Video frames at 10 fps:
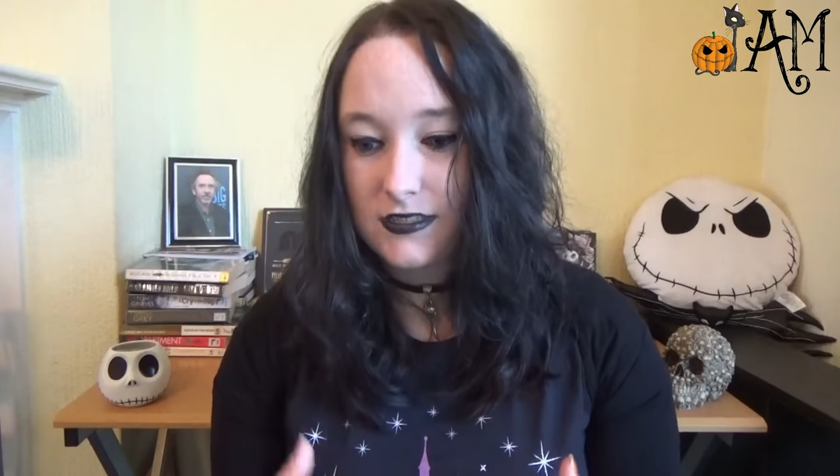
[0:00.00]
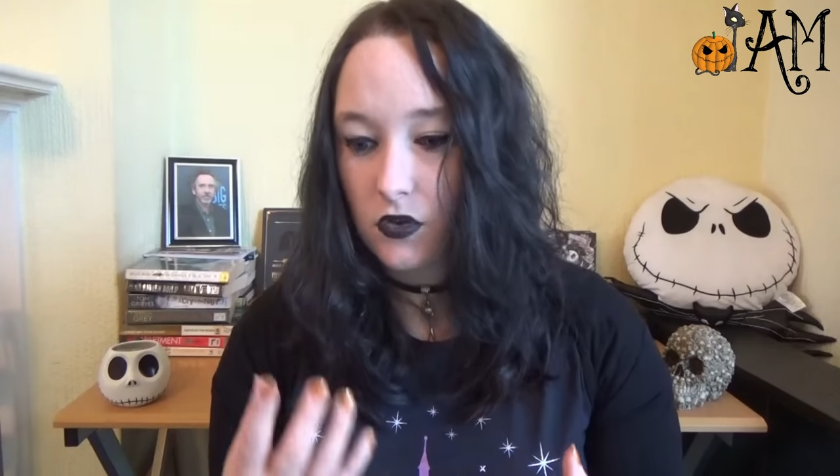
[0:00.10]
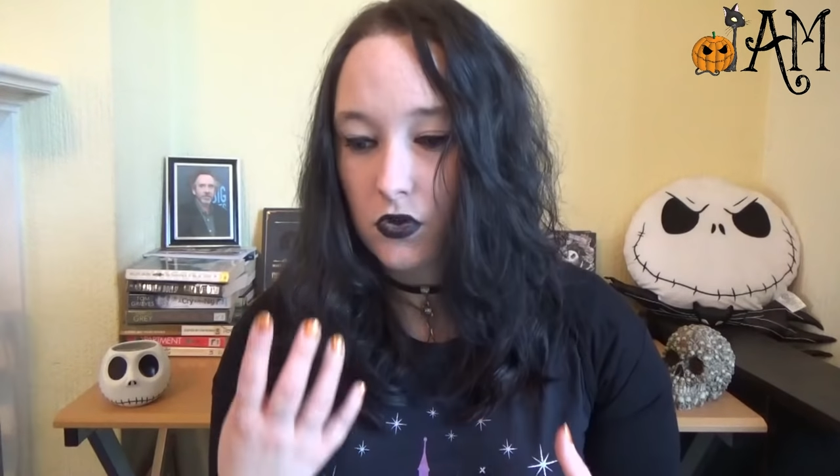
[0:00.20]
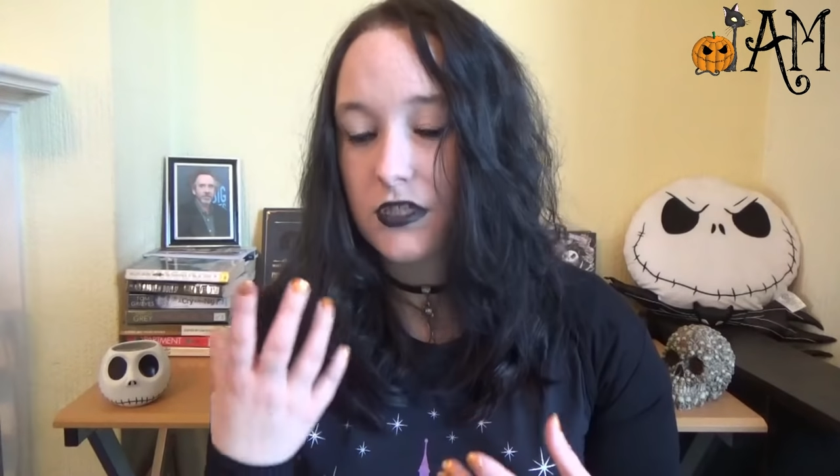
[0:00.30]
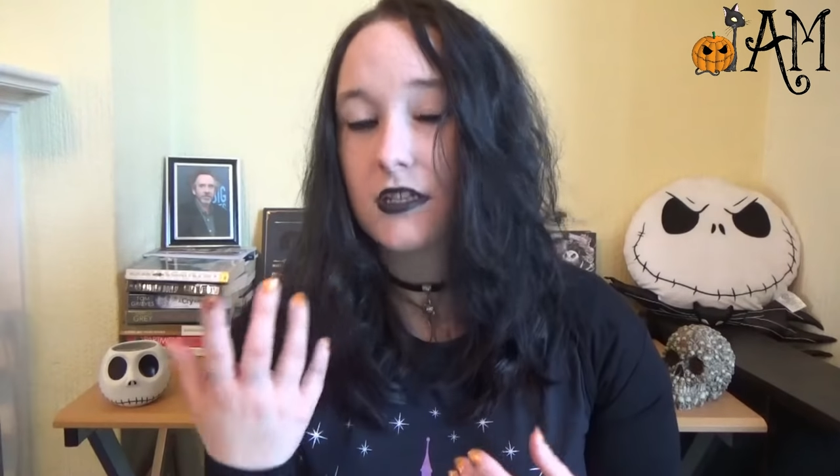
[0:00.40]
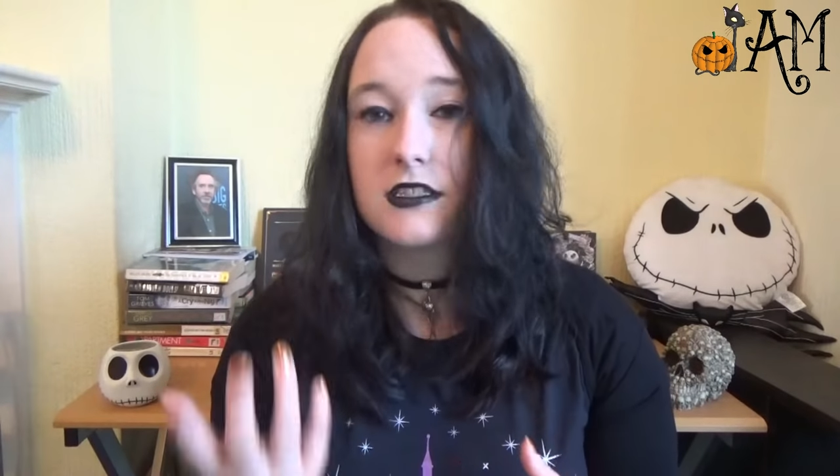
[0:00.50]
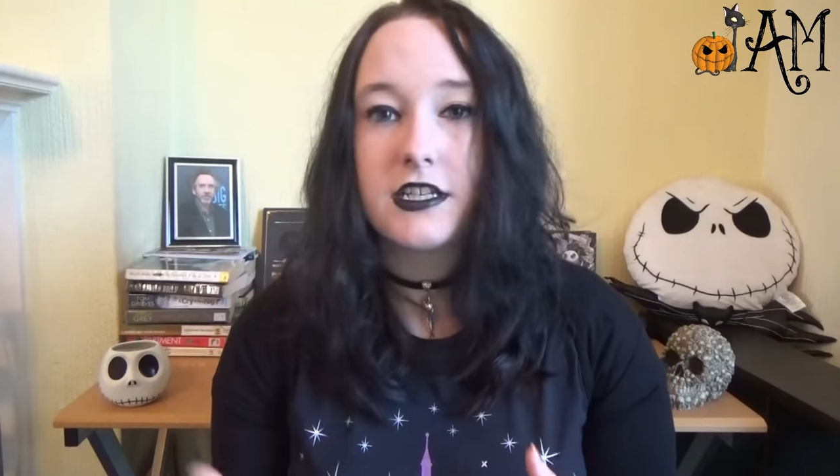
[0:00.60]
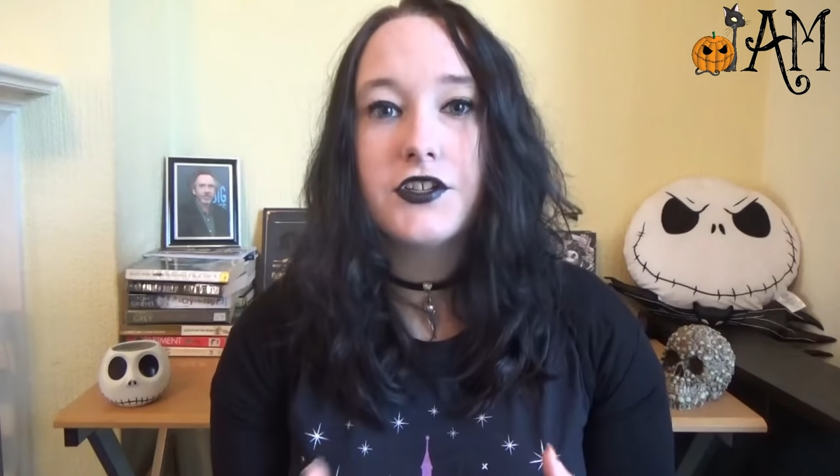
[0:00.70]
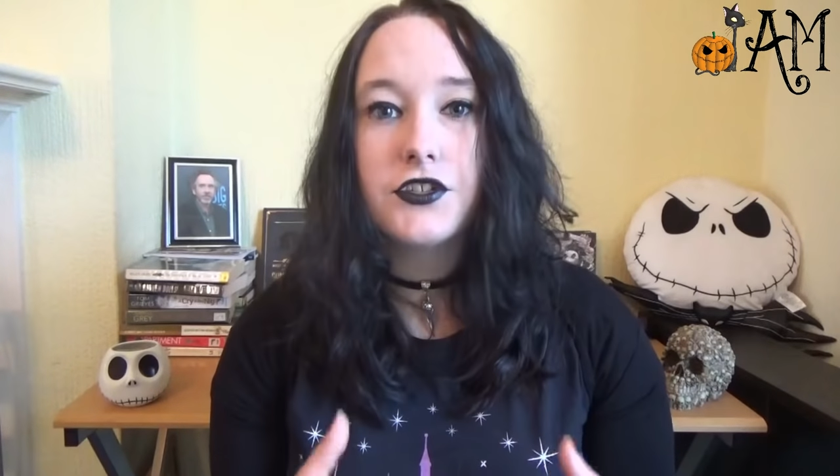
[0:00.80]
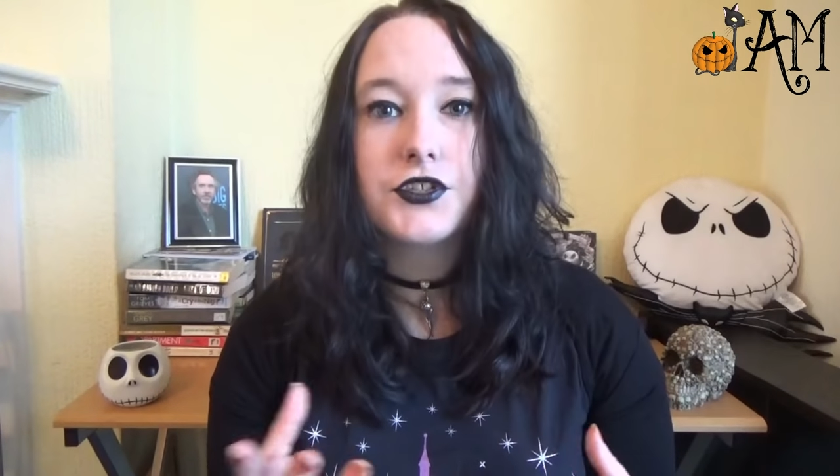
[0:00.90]
of course, as a
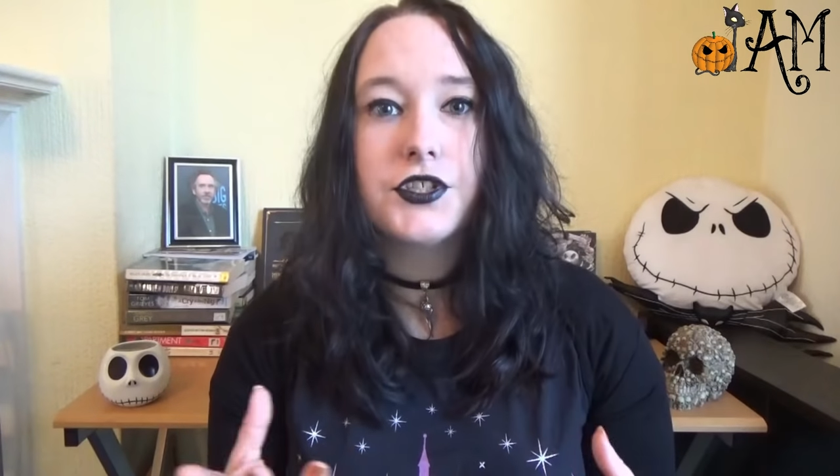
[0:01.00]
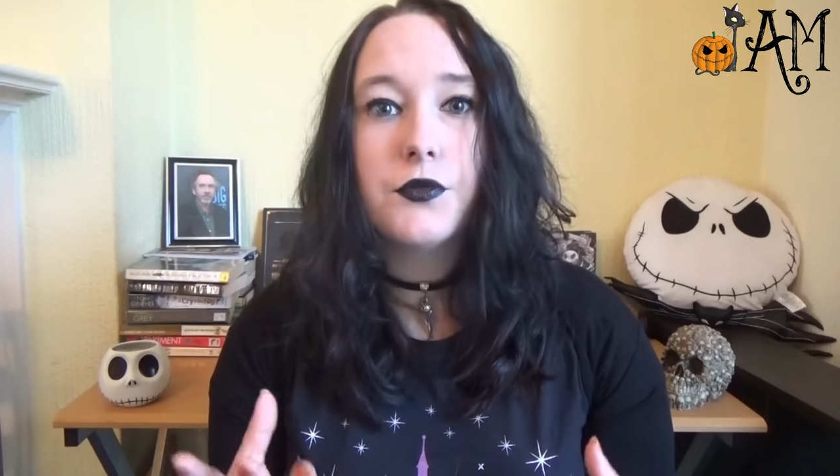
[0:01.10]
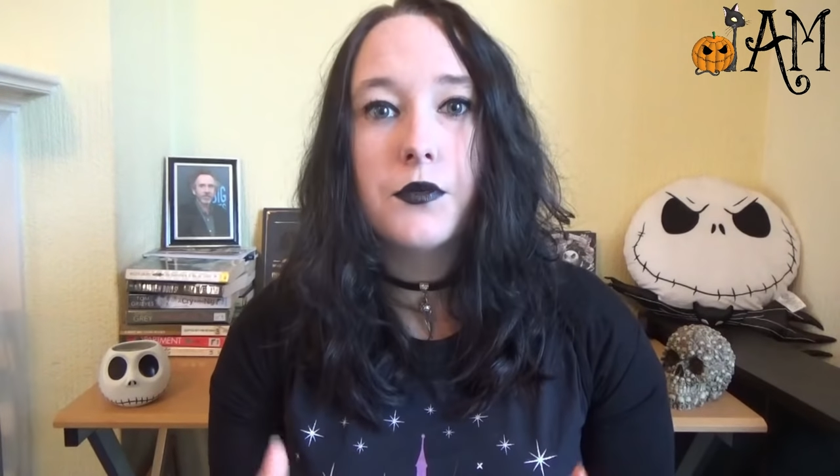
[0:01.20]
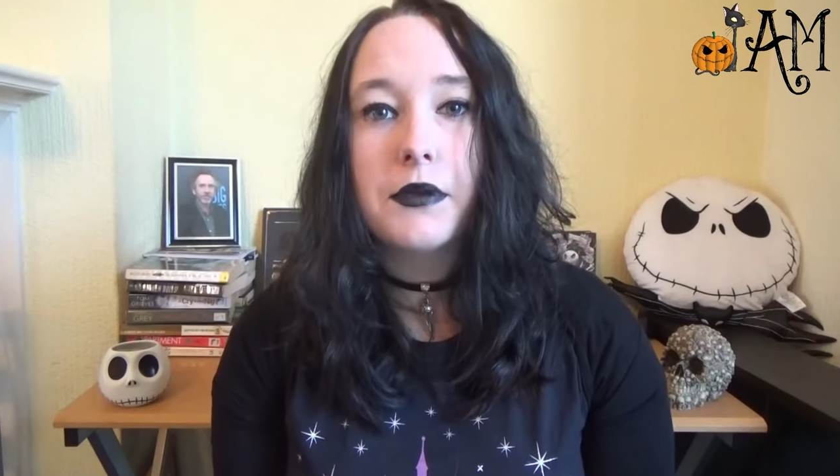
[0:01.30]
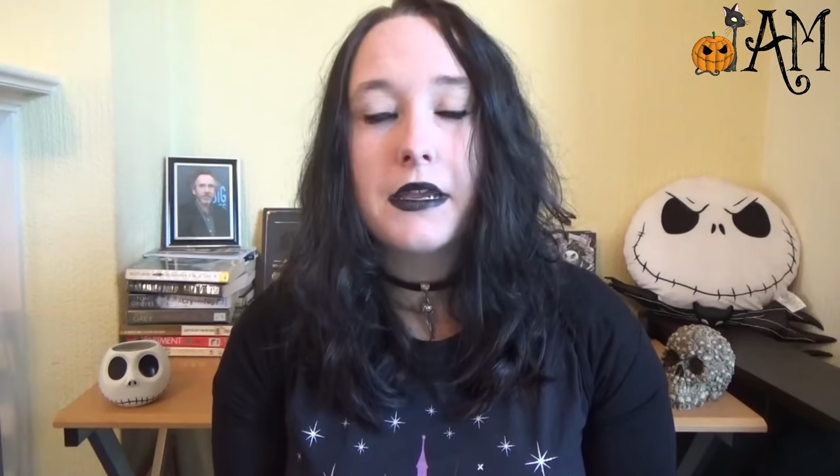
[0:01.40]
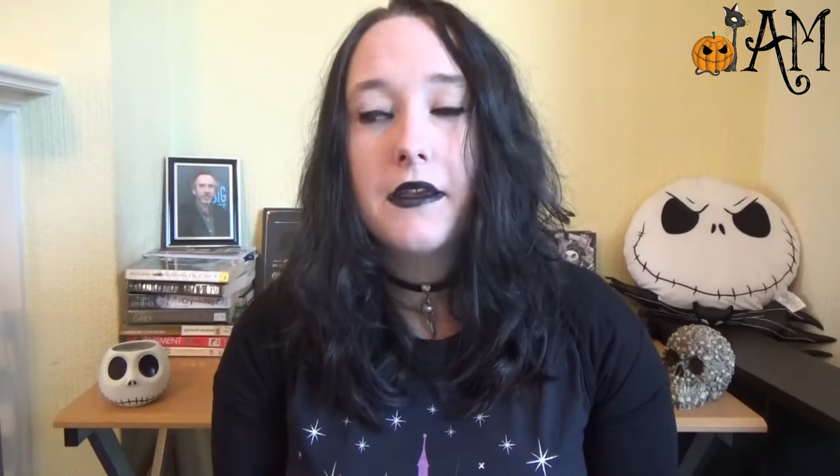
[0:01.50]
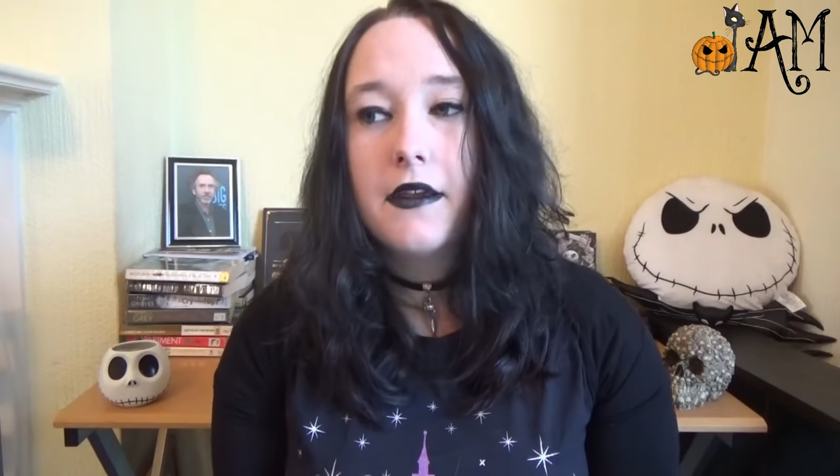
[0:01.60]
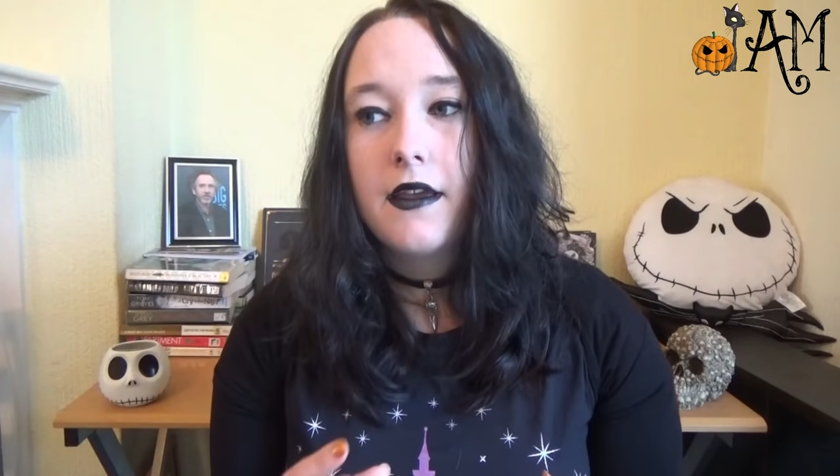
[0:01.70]
teacher she would be